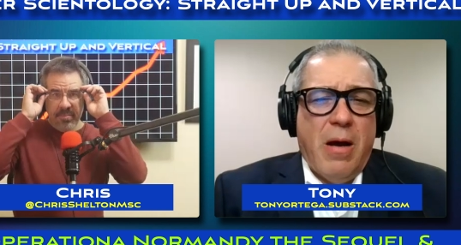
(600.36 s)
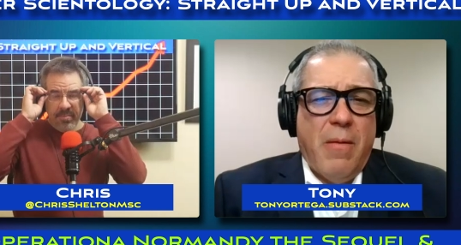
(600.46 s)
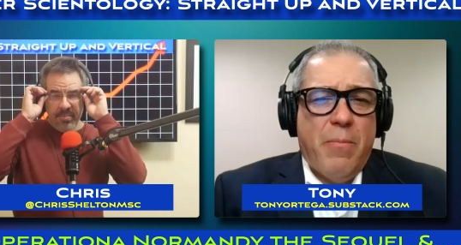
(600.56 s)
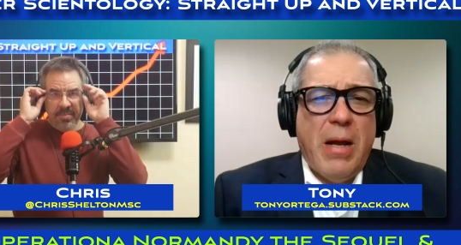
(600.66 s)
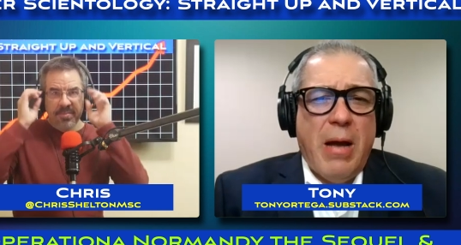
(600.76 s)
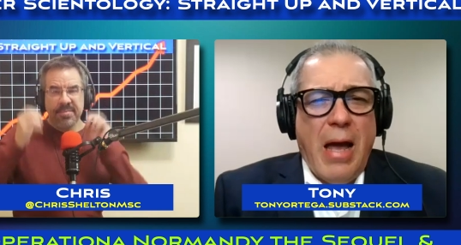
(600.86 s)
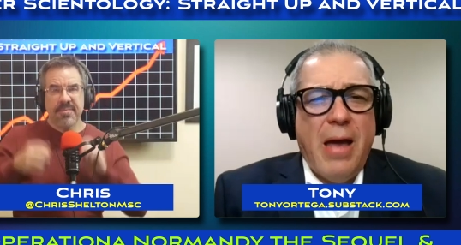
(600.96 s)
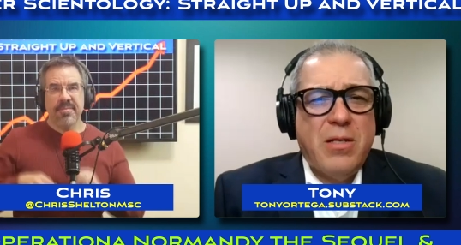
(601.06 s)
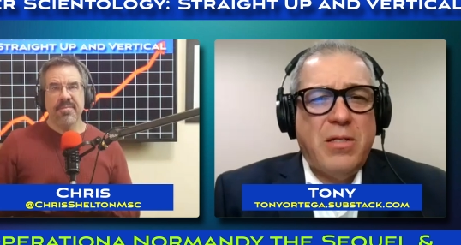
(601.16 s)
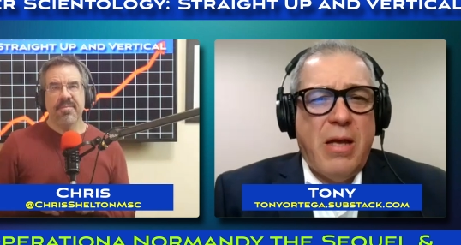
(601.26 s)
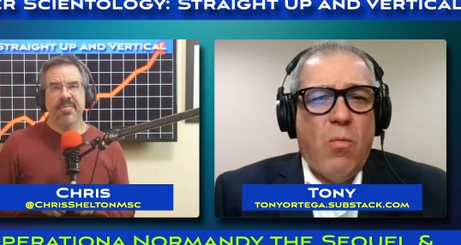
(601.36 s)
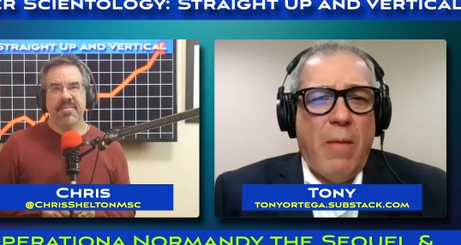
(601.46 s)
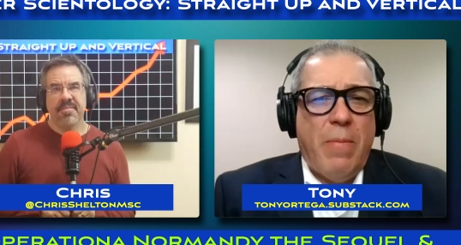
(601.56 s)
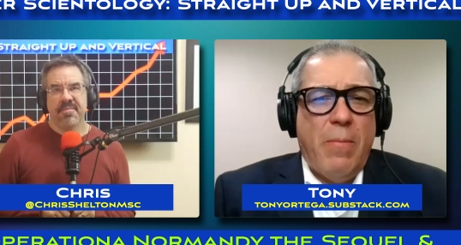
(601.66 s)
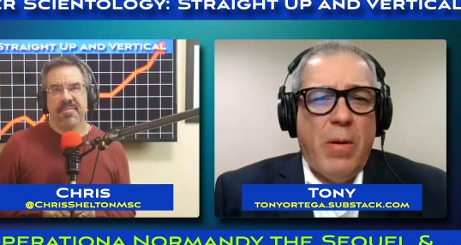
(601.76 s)
Speaker 1: Um, but I
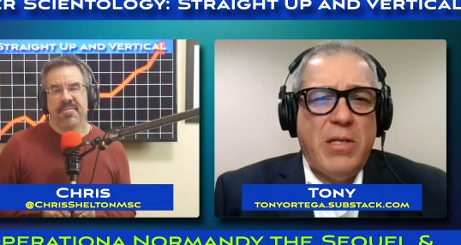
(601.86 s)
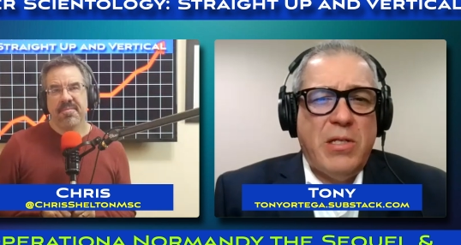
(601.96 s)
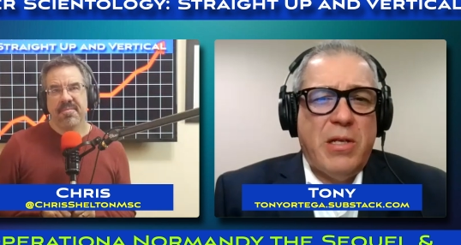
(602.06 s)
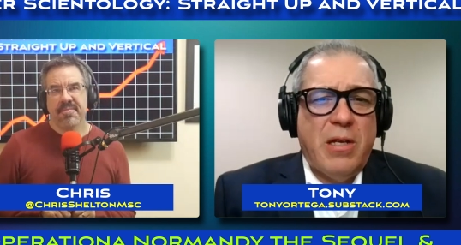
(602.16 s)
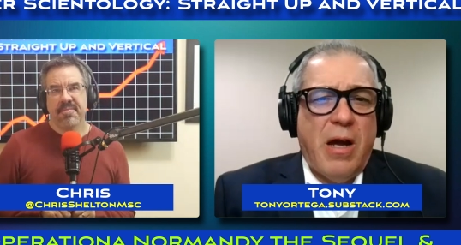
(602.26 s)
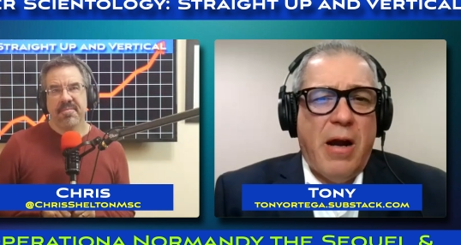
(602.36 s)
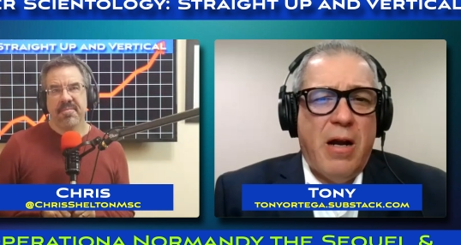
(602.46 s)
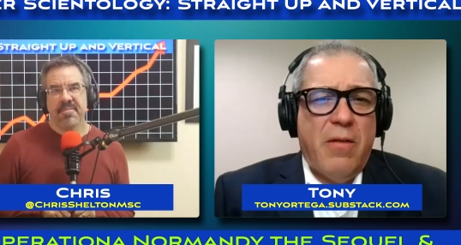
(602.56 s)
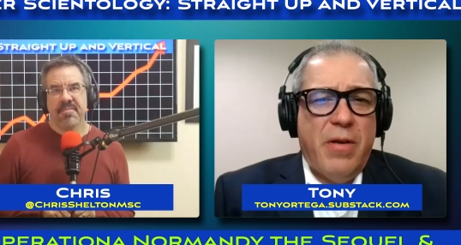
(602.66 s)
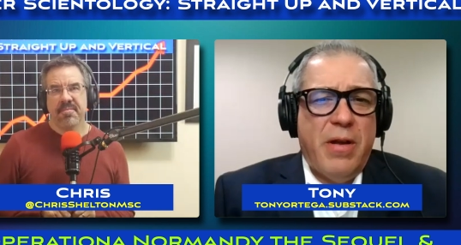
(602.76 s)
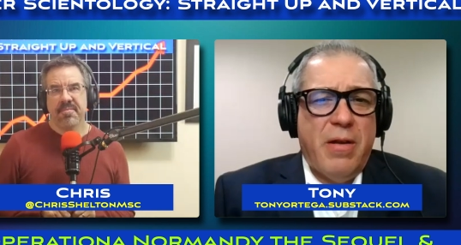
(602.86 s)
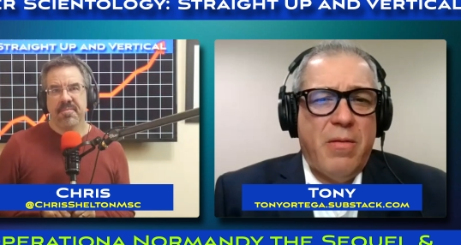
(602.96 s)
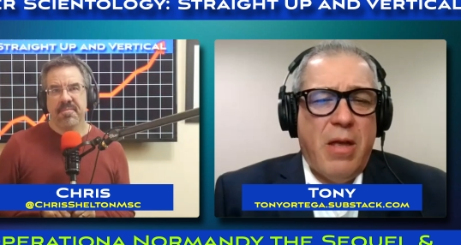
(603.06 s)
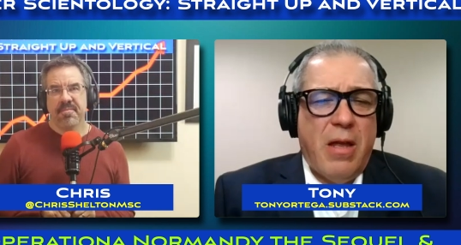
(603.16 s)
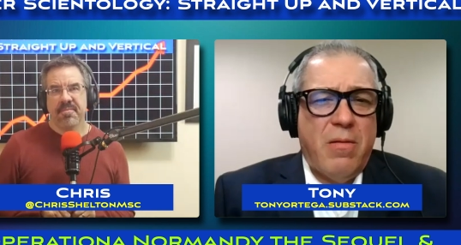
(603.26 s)
understand why people get sick and tired of it
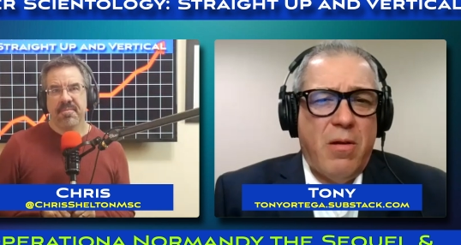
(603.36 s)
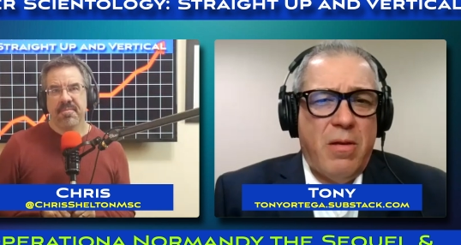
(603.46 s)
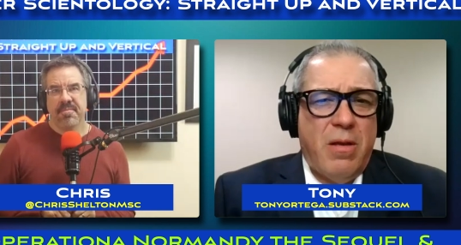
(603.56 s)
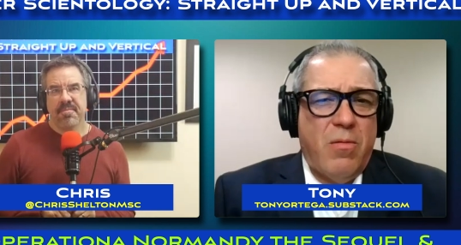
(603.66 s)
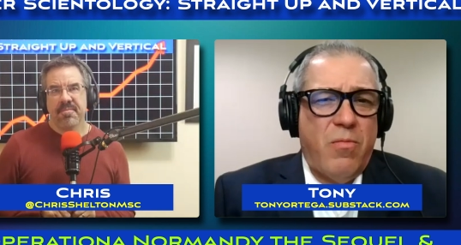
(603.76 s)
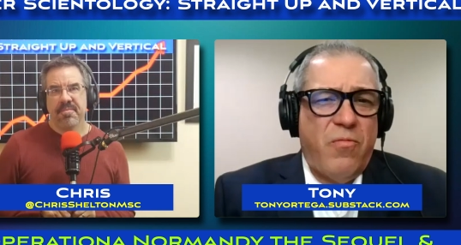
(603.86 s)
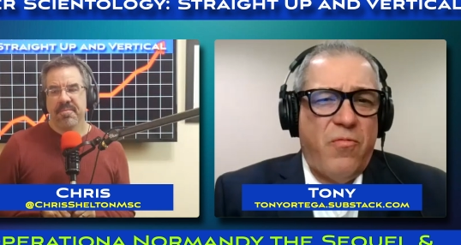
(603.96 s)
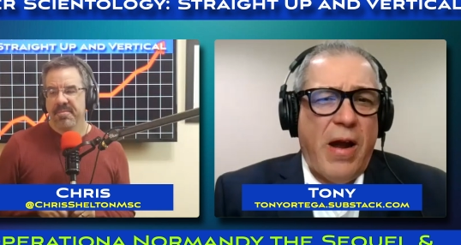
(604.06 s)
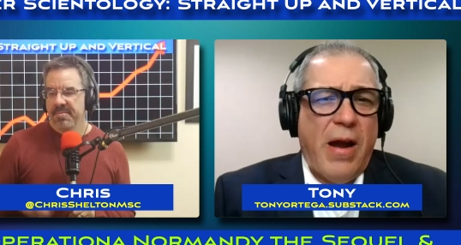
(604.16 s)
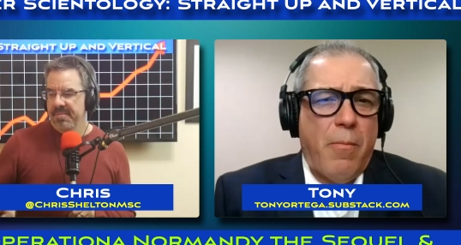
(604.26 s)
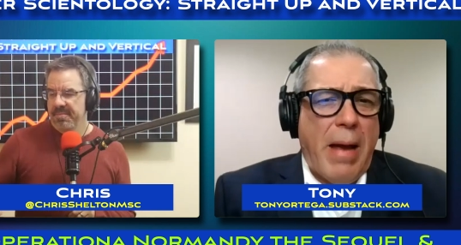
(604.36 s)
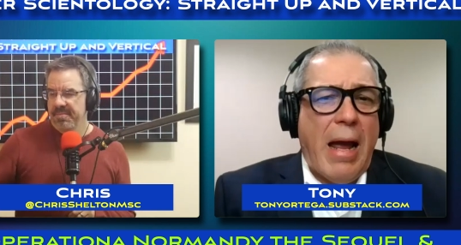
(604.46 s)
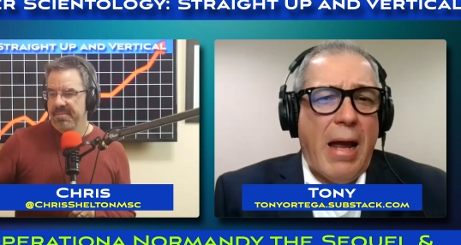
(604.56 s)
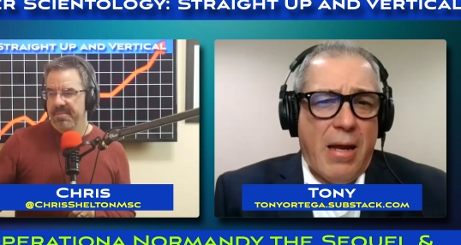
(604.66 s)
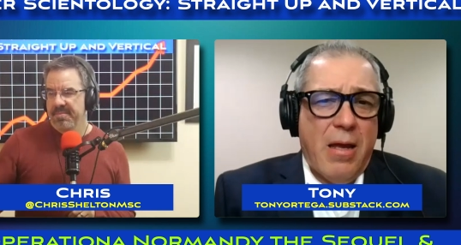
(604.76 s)
and, and you know, fire
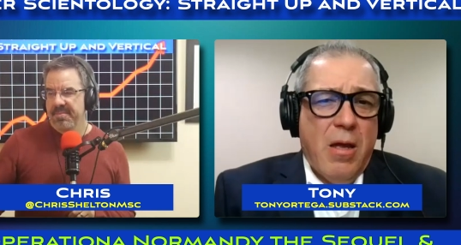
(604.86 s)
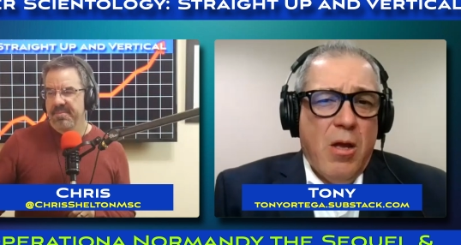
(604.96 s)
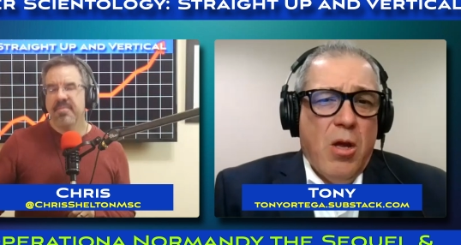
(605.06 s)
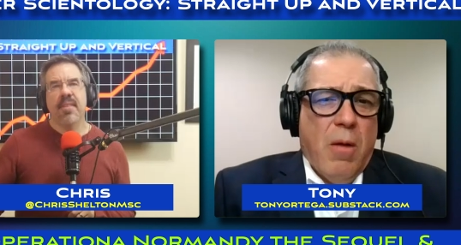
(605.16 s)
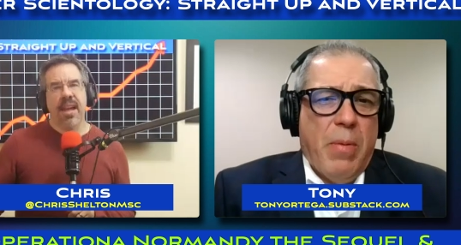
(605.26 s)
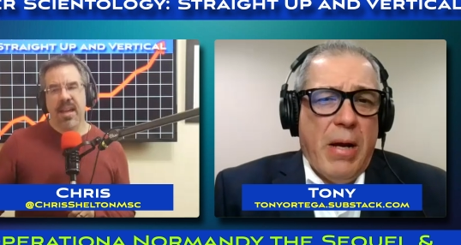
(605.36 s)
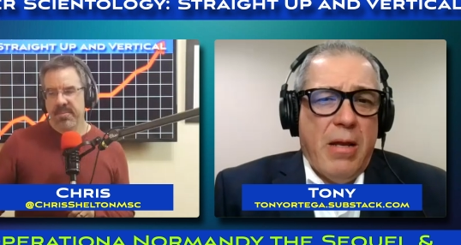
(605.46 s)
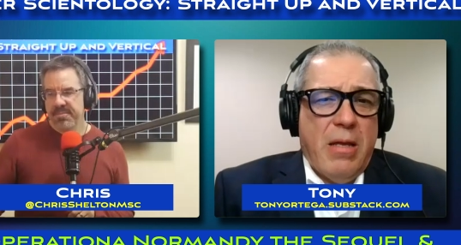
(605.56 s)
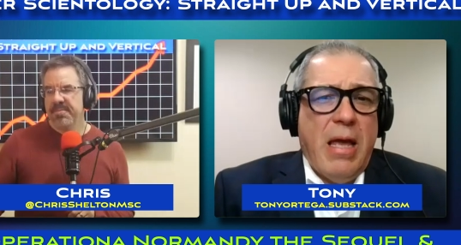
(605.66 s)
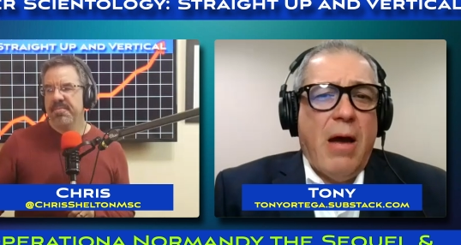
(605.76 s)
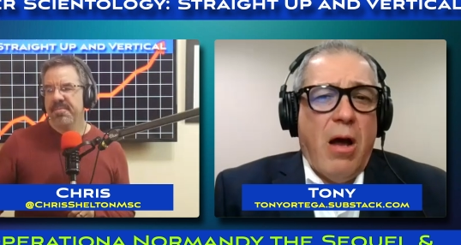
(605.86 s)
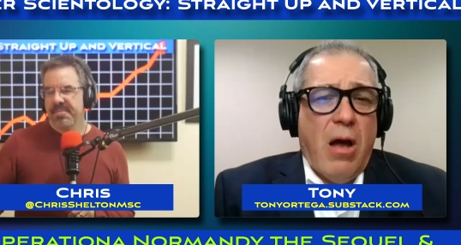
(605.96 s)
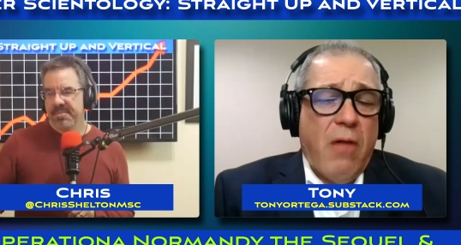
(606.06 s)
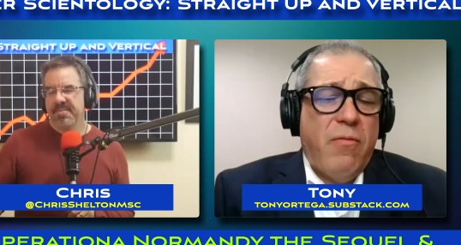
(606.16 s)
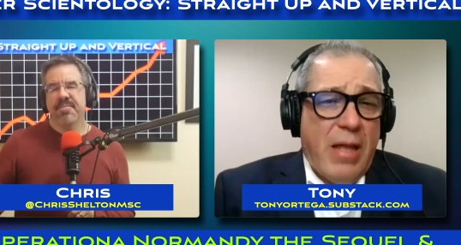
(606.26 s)
back. Yeah. But
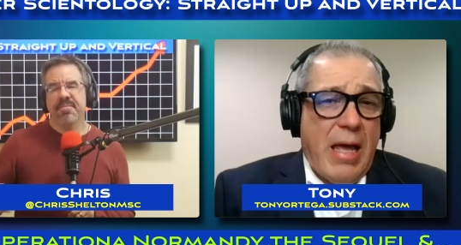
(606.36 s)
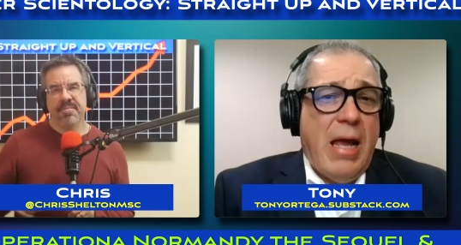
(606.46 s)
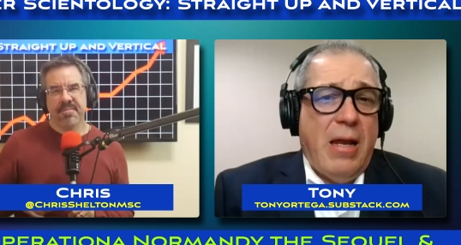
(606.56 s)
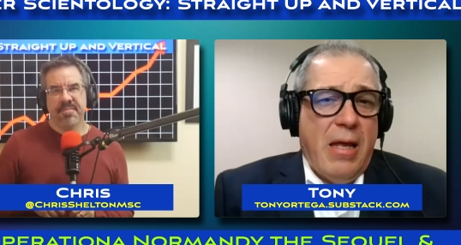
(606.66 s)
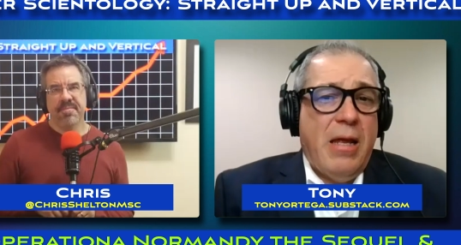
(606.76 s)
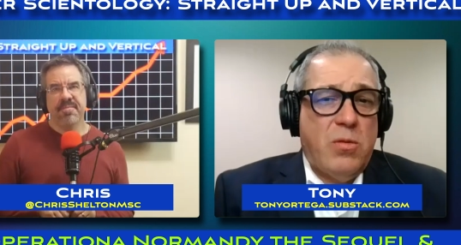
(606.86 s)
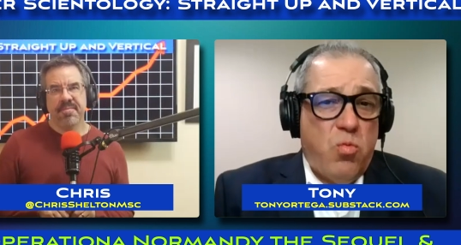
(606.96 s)
yeah, of late, it